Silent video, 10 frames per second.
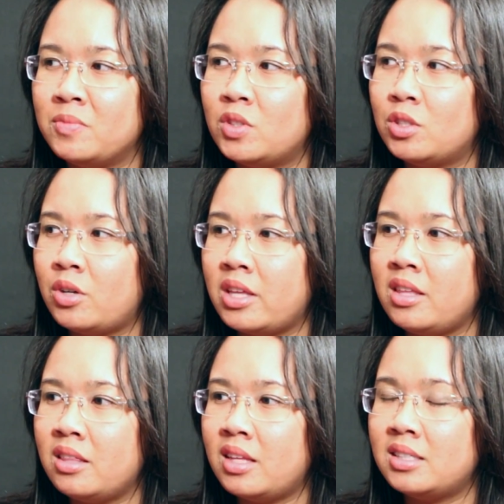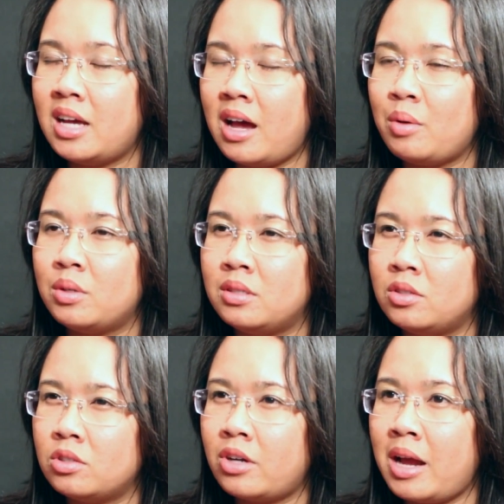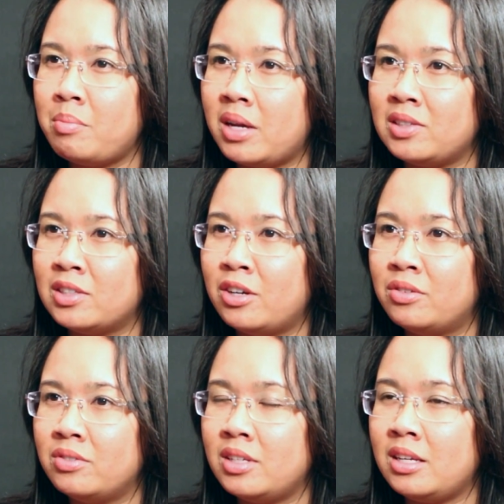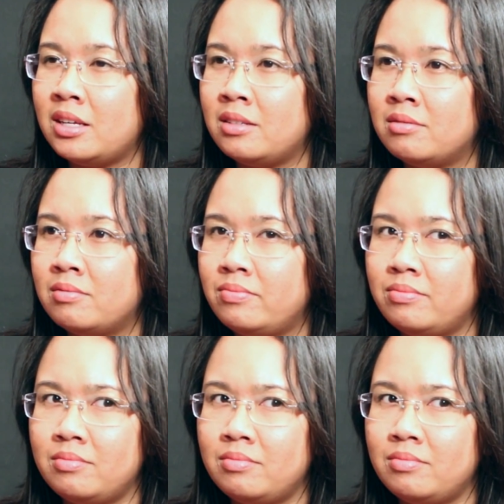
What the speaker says: So I think that's how I would describe myself, and